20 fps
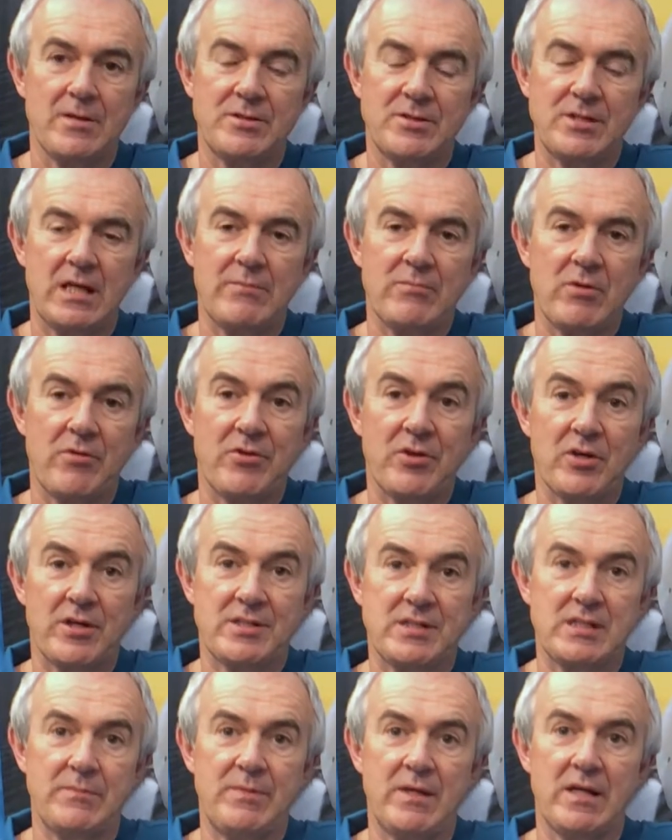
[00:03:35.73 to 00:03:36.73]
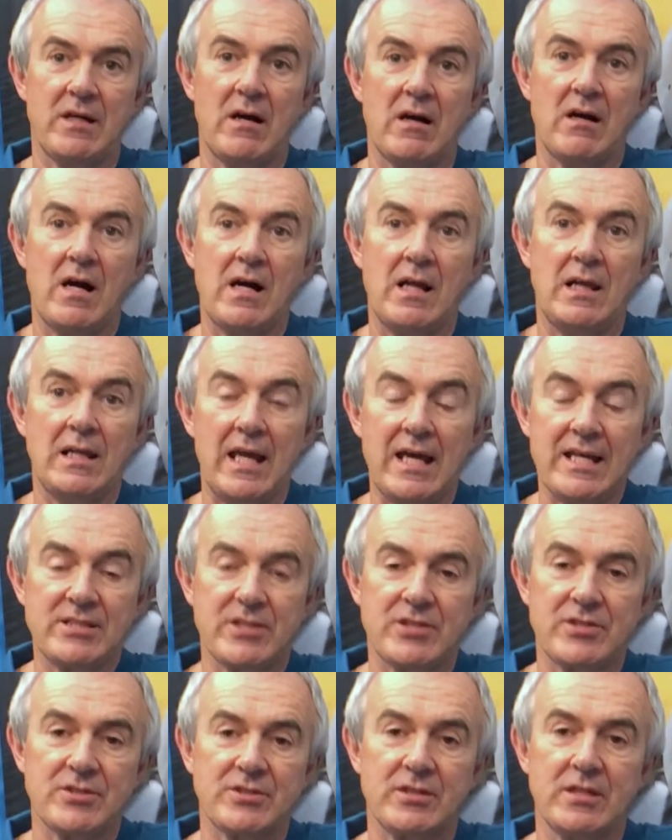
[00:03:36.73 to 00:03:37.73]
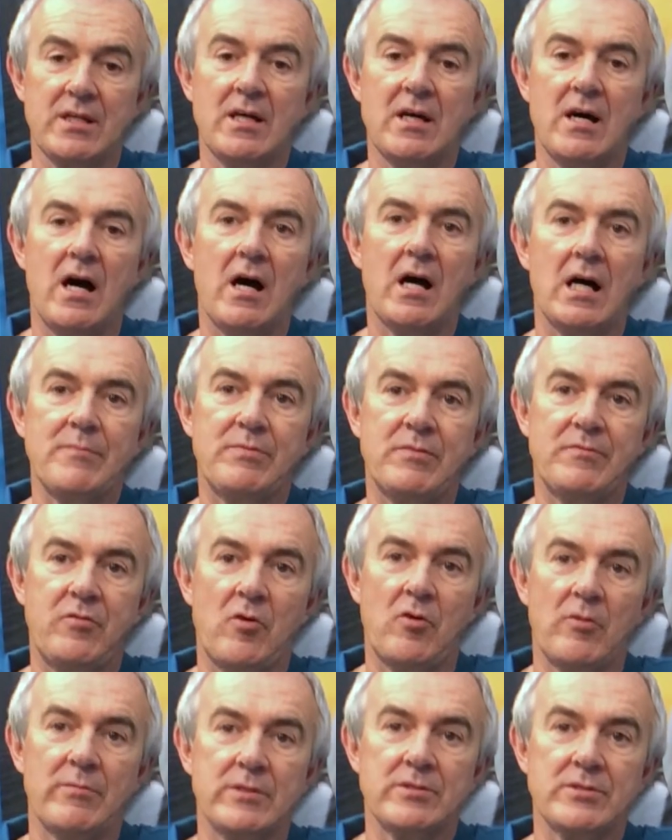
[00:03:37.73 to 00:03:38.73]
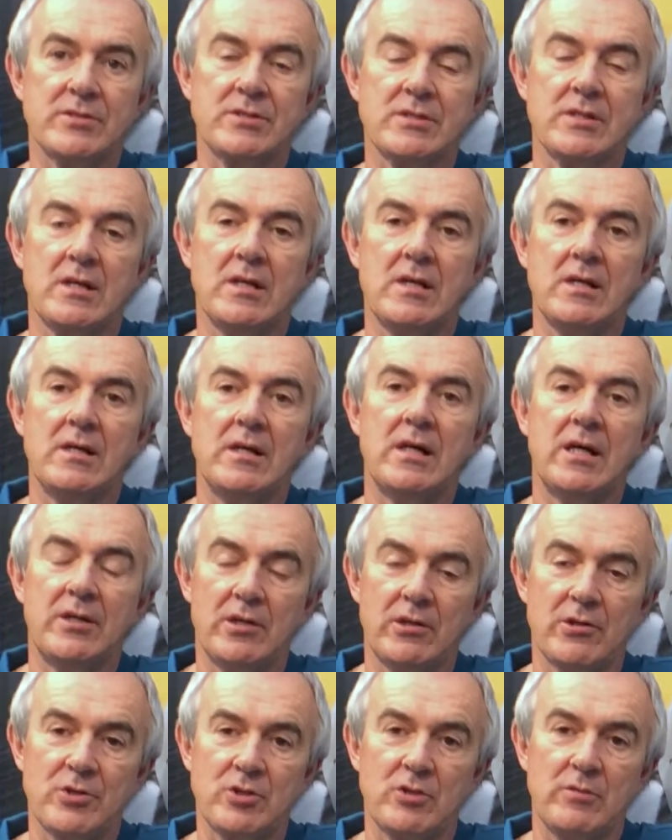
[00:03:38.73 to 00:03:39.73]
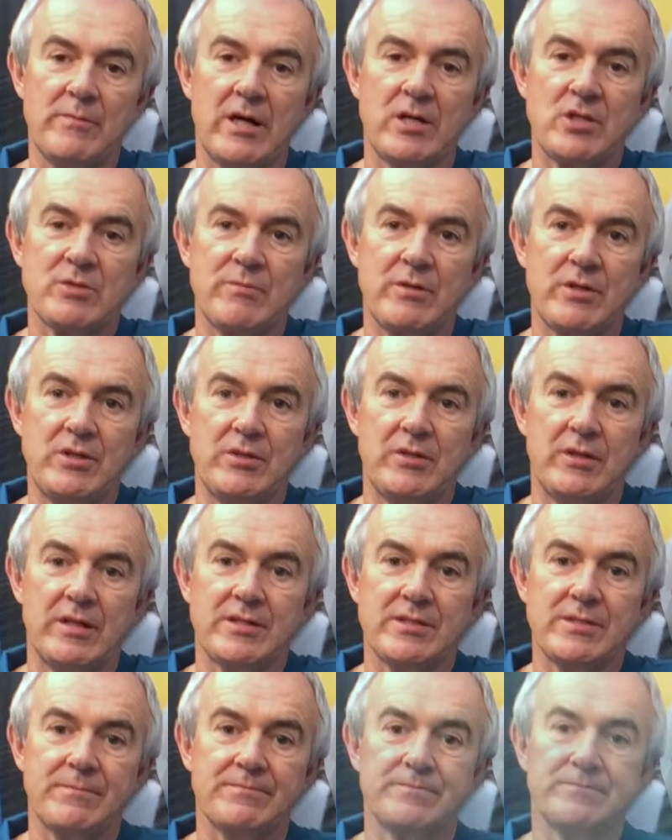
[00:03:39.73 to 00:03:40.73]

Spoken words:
DMU30 being our latest high-performance inertial measurement unit.